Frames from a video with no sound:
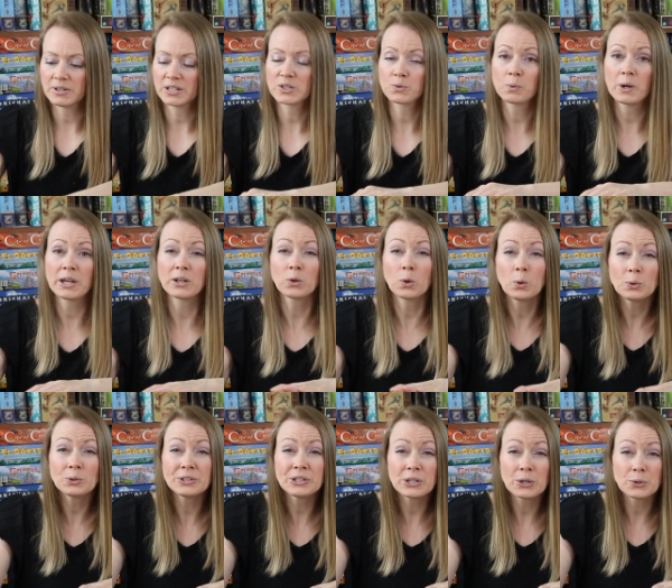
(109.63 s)
That's why it
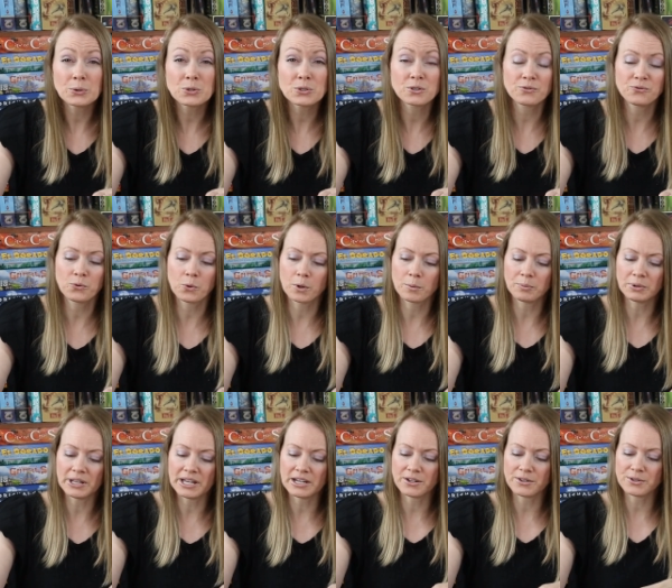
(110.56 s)
only goes to four
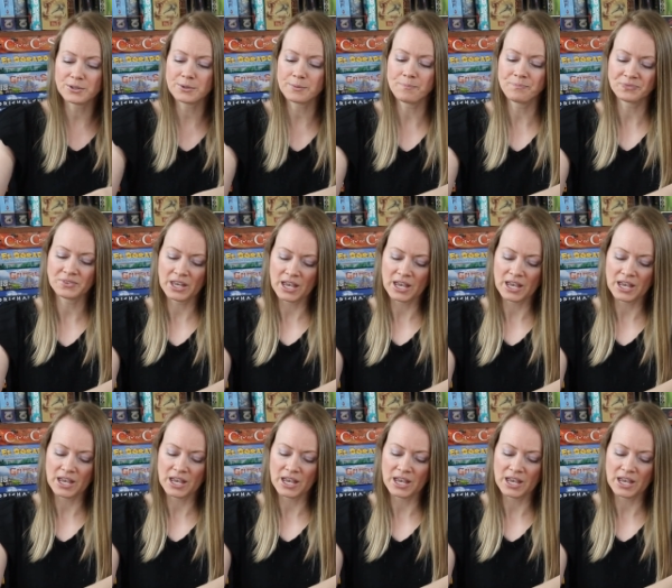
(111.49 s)
players.